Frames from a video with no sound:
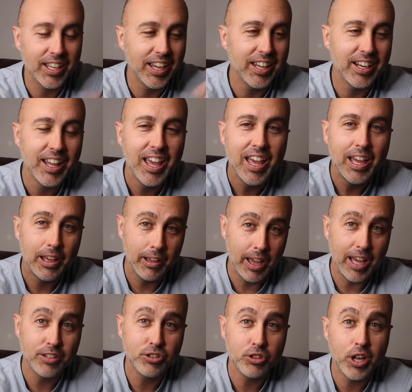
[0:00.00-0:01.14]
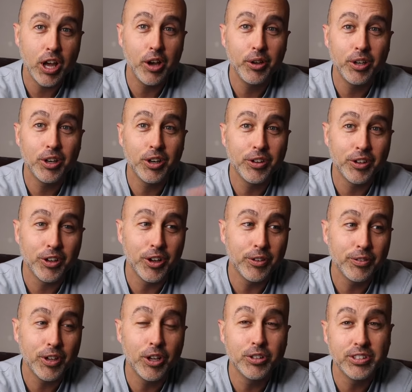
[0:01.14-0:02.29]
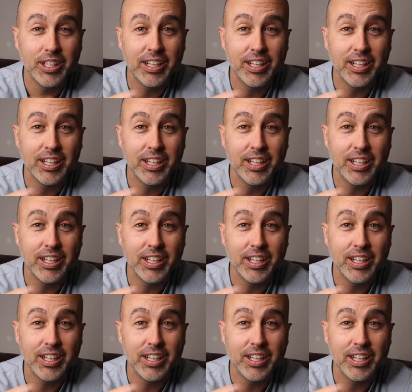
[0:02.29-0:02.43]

And as you know, here on the Gulf Coast,